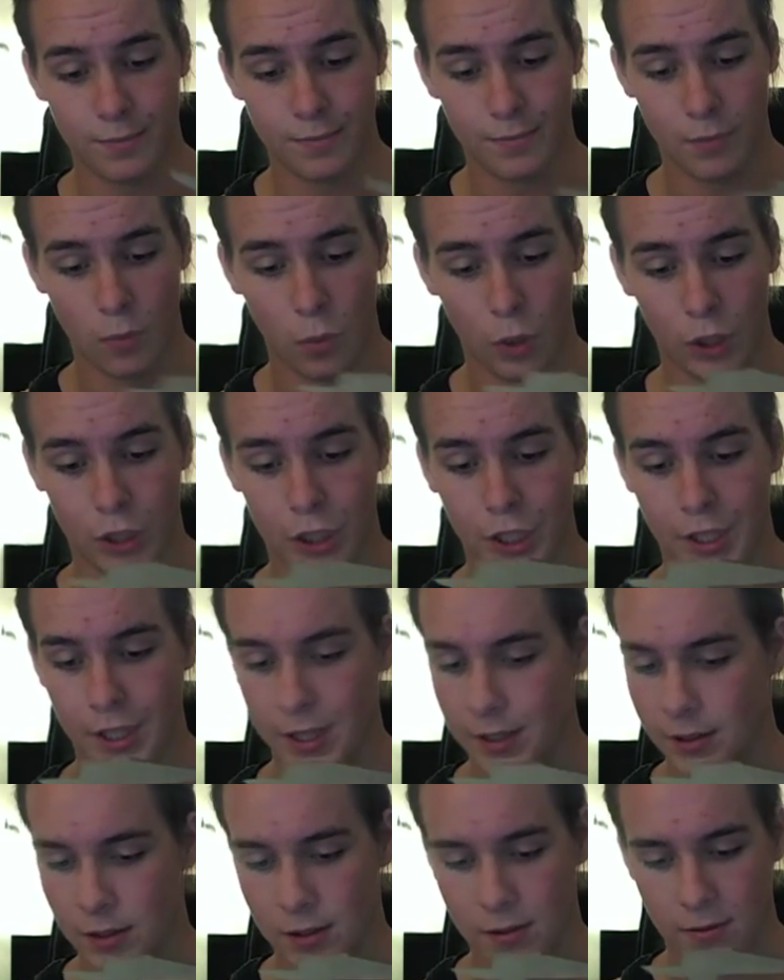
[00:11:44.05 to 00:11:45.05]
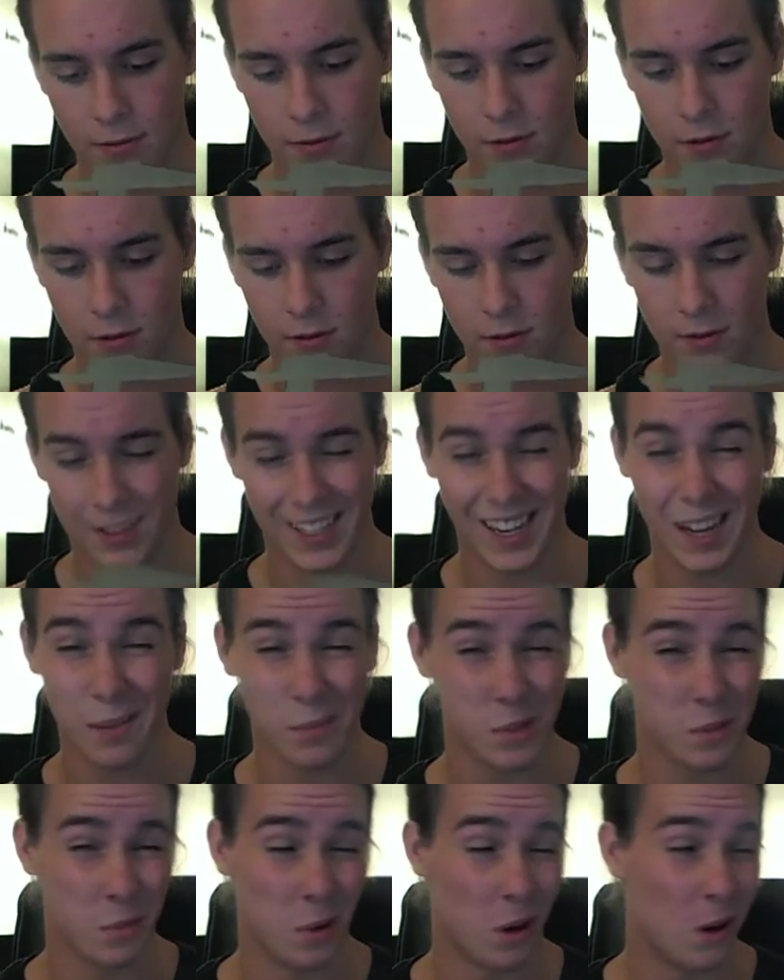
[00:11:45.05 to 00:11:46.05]
which is damn
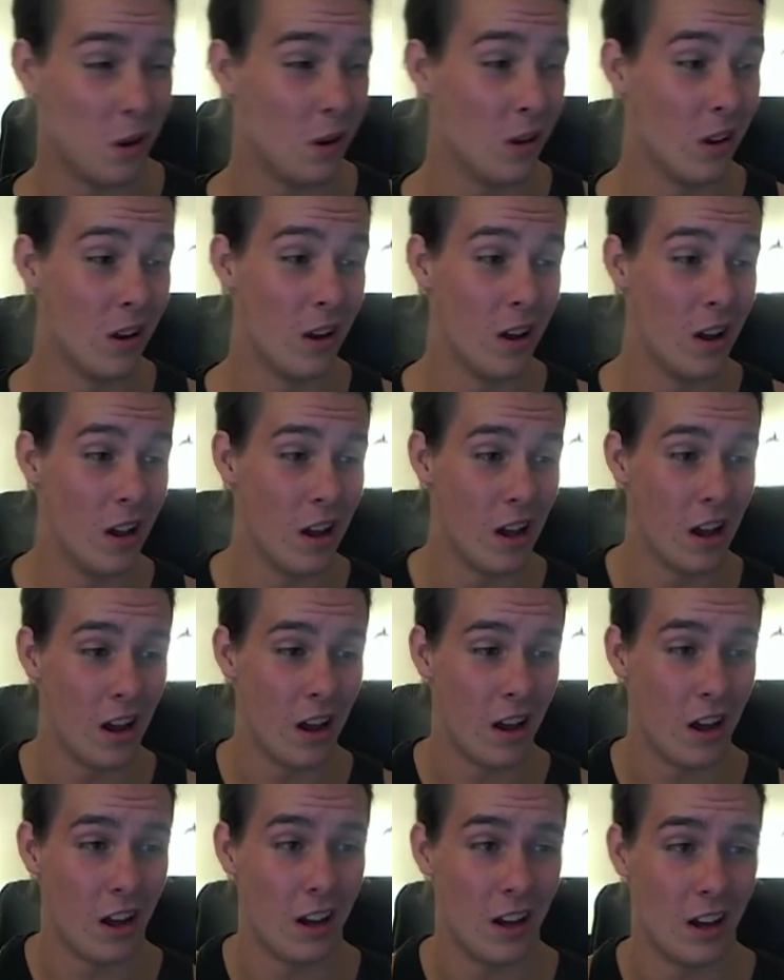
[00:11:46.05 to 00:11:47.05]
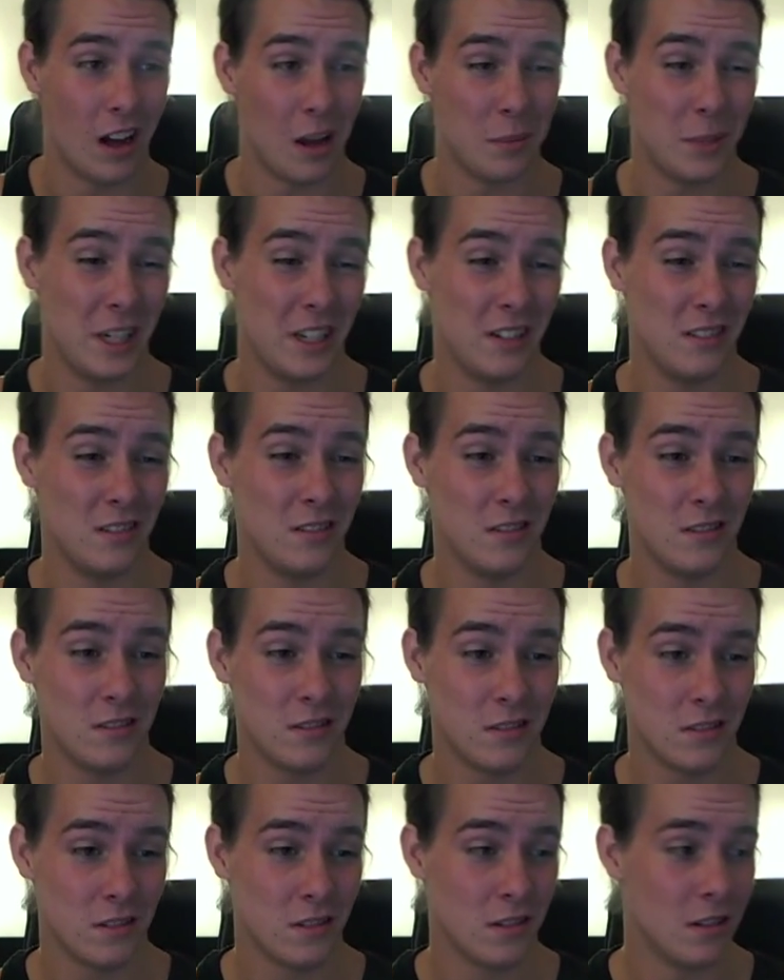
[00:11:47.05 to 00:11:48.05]
small. I mean,
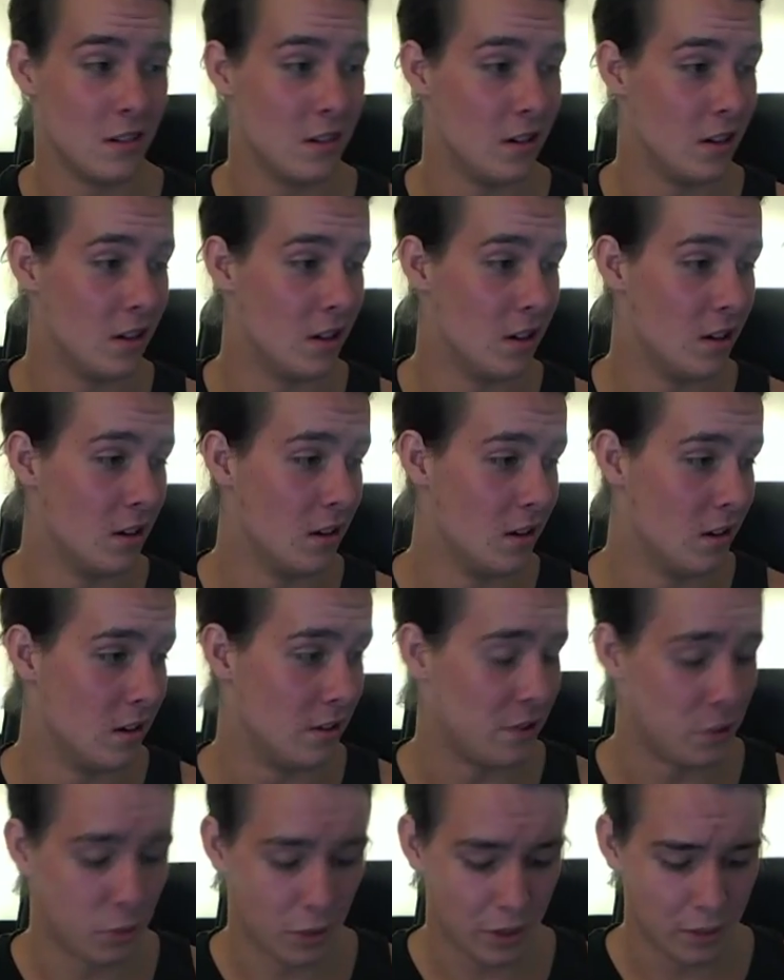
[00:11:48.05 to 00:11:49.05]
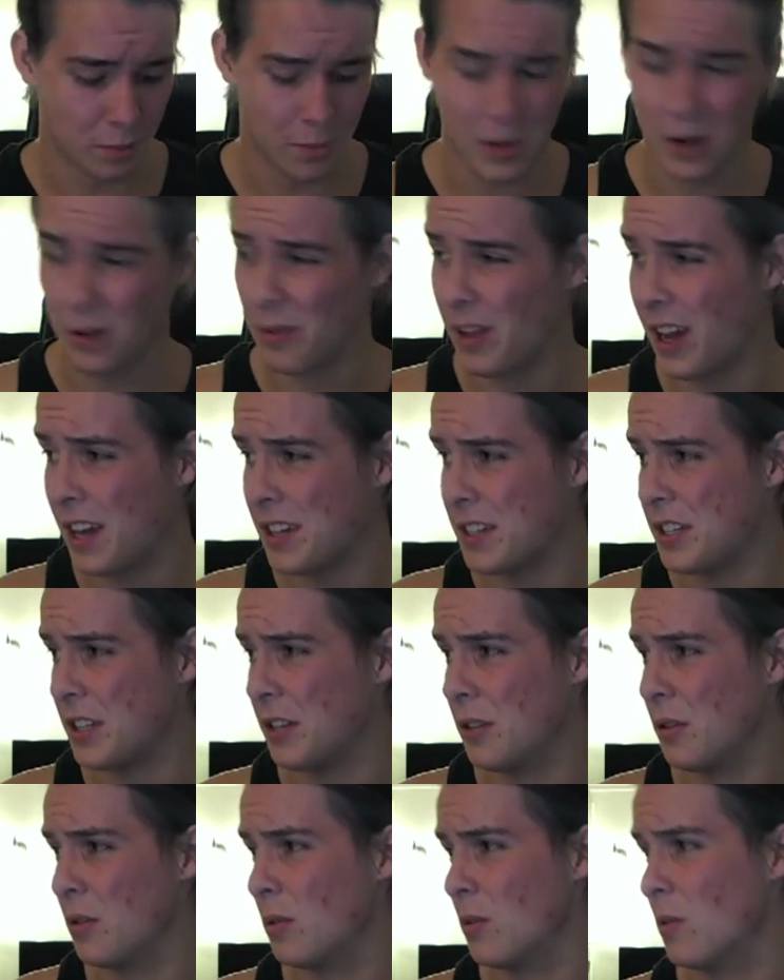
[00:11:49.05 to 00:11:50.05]
if you want to compare that
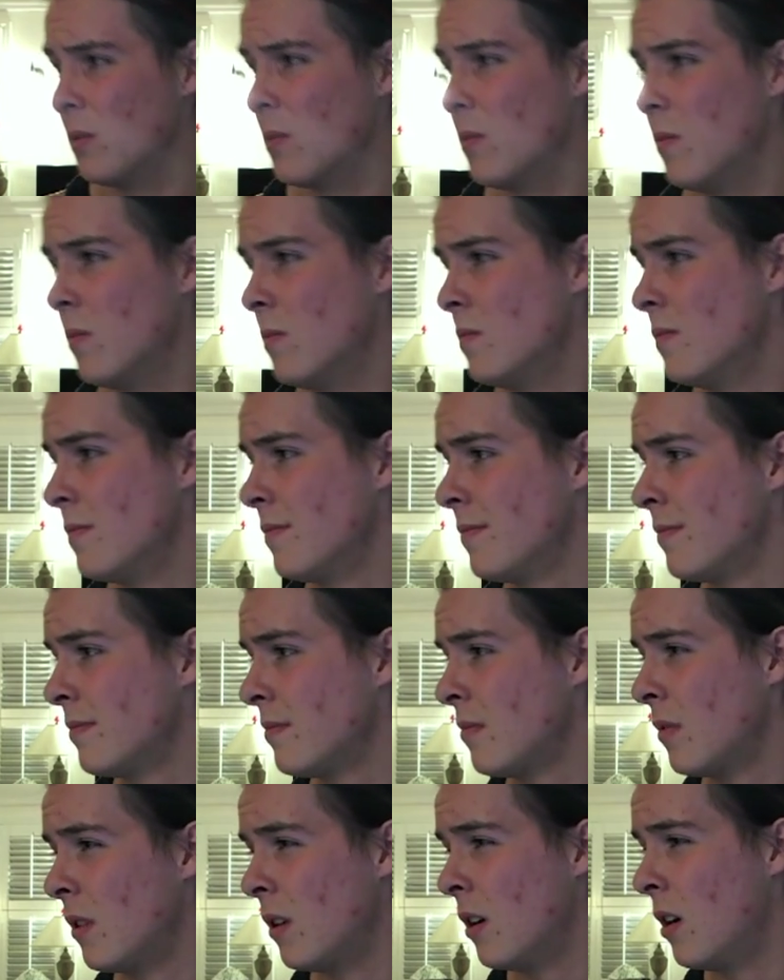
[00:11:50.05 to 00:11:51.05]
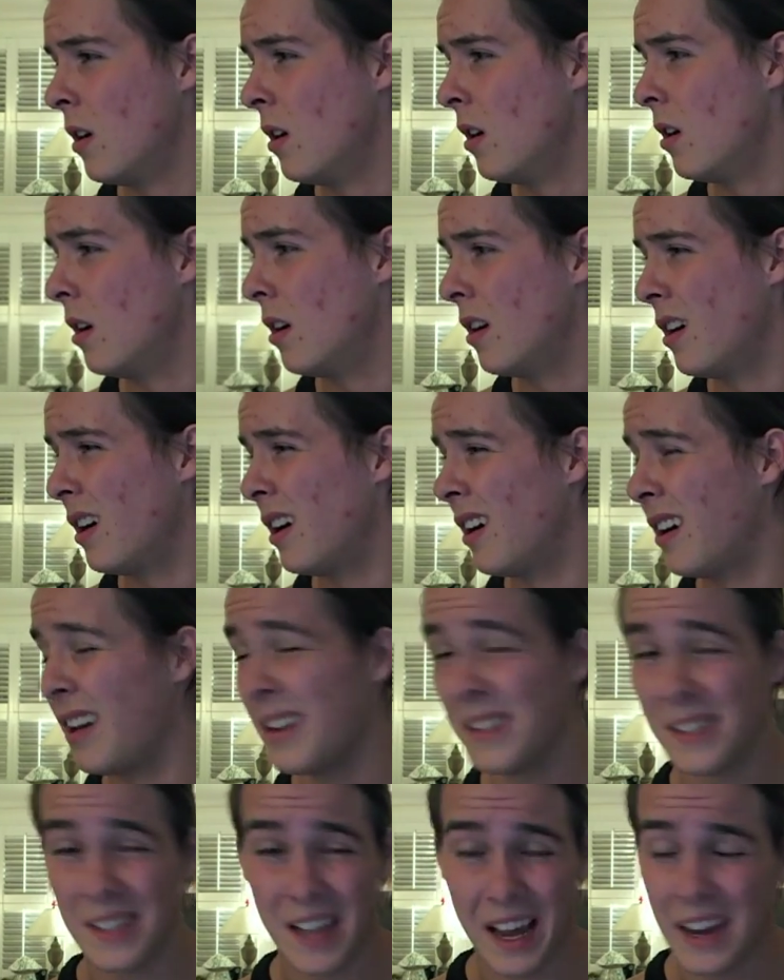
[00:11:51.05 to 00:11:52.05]
to a
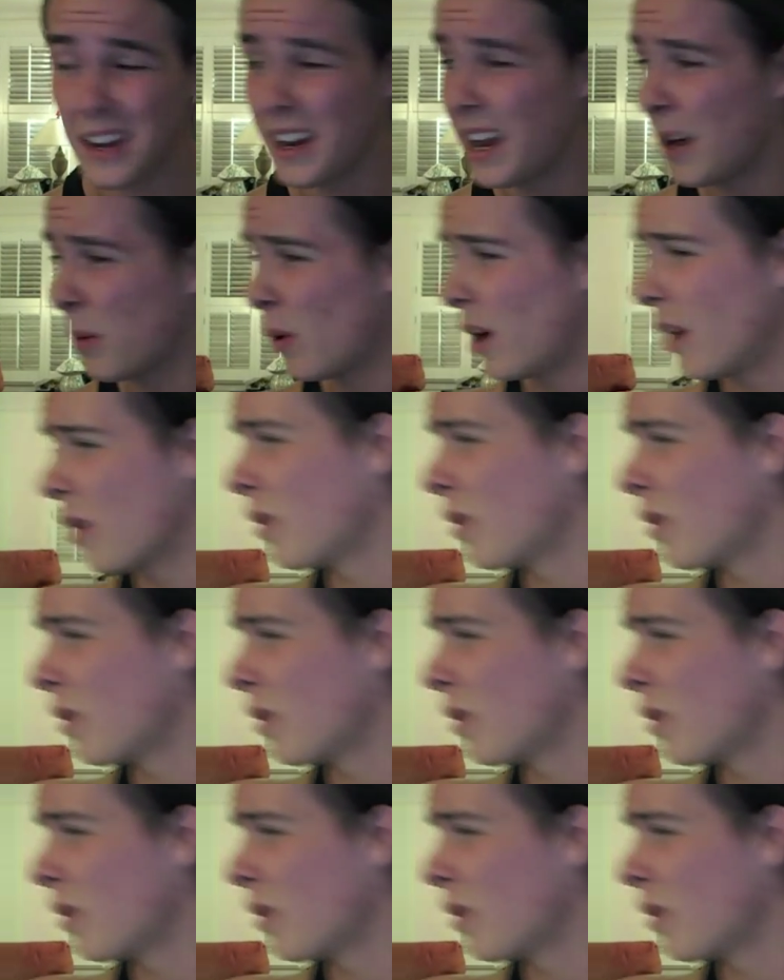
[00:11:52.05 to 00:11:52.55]
Zen AY, or